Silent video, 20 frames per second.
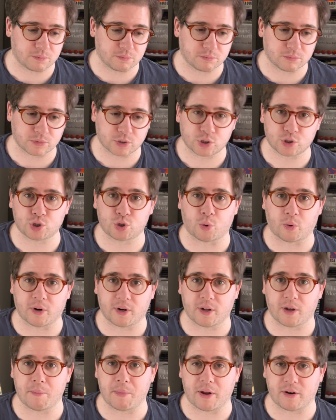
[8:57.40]
short
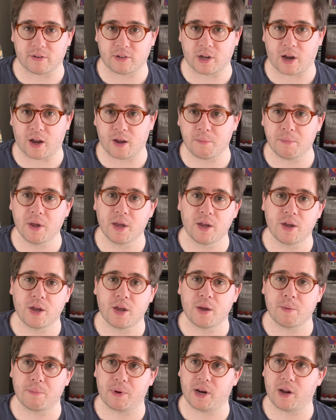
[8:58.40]
amount of time,
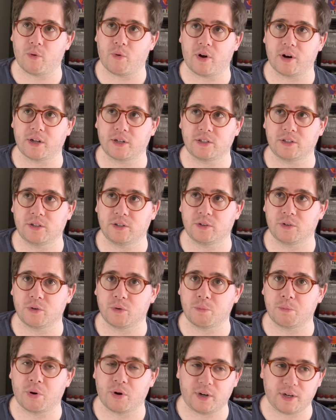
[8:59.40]
but I wanted
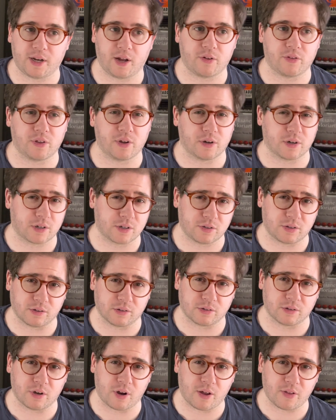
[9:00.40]
to put it out there because
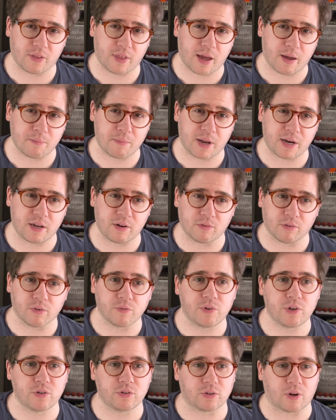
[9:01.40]
there's not that many
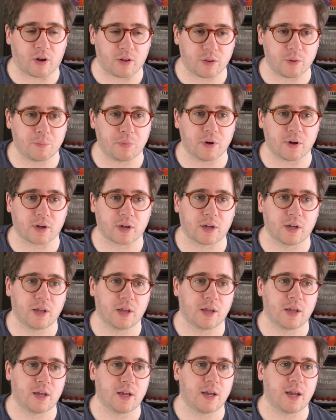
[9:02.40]
reviews on the book,
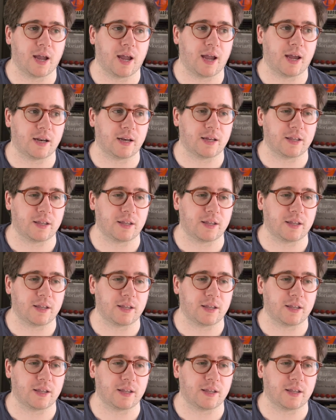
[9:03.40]
and I